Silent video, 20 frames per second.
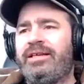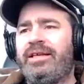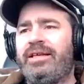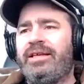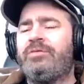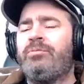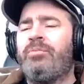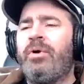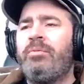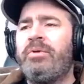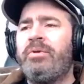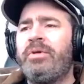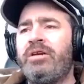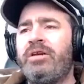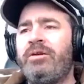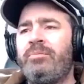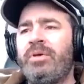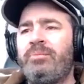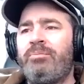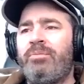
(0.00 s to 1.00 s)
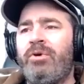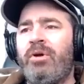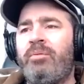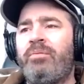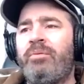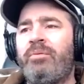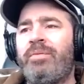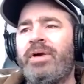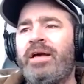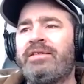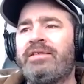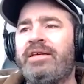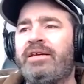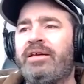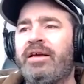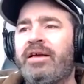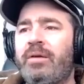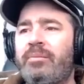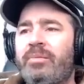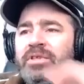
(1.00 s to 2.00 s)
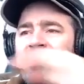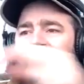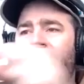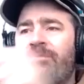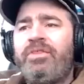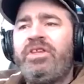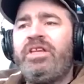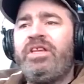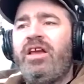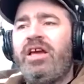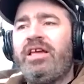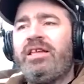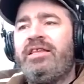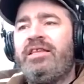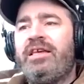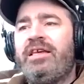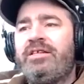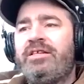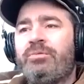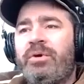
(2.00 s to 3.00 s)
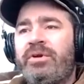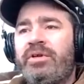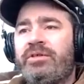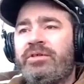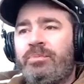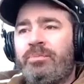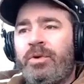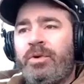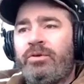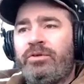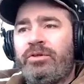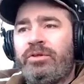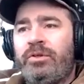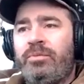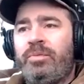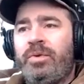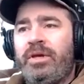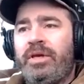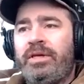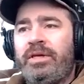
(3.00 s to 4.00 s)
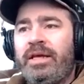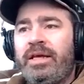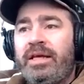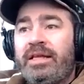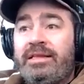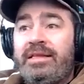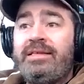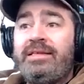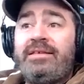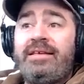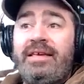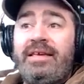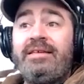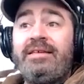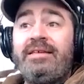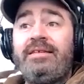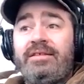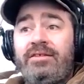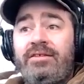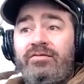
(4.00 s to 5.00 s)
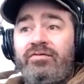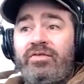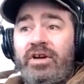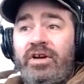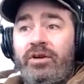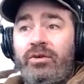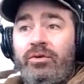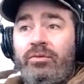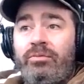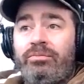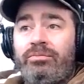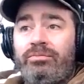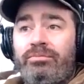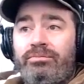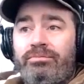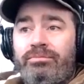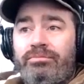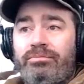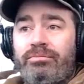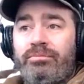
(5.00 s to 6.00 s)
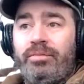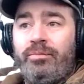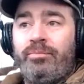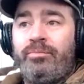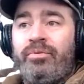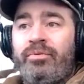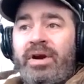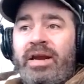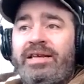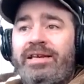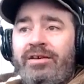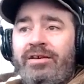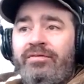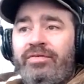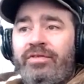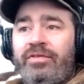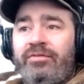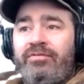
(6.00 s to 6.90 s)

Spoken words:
It's probably going to be problematic, but something like this, where it's supposed to be, this is the real break of